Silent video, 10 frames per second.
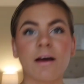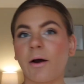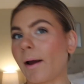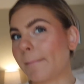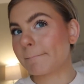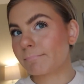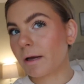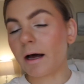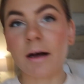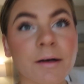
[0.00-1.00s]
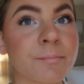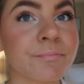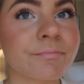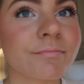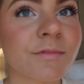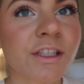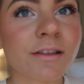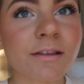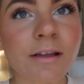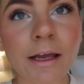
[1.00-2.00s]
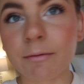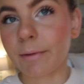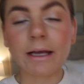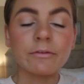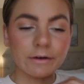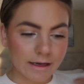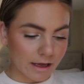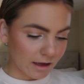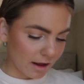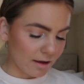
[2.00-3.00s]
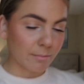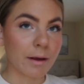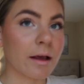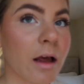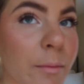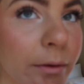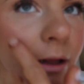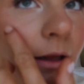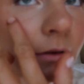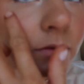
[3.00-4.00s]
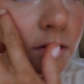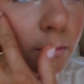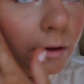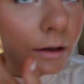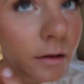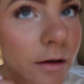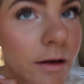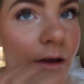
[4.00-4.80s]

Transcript: Okay, just like my everyday makeup, and I have some like